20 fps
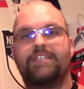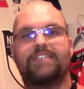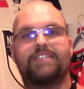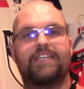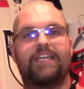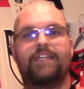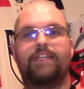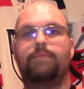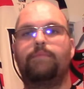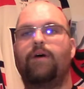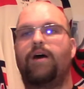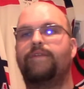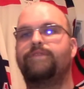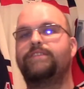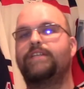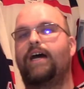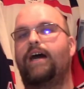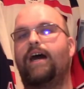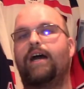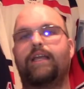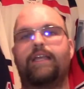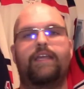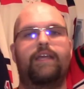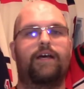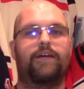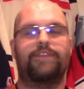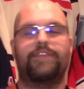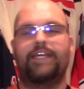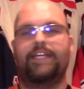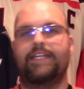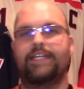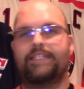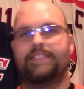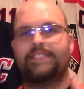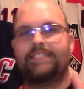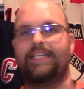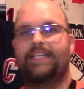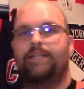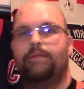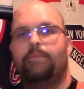send them off to Hockey Authentic,
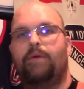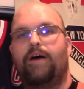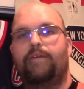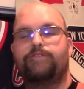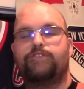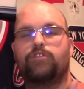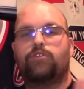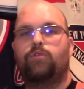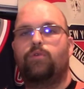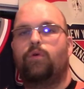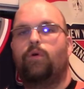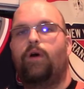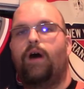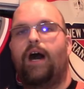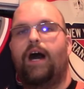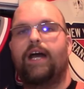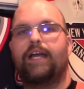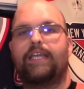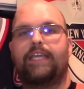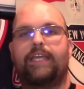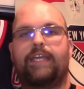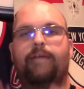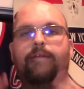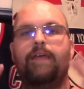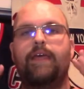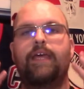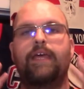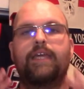send them off to Cool Hockey,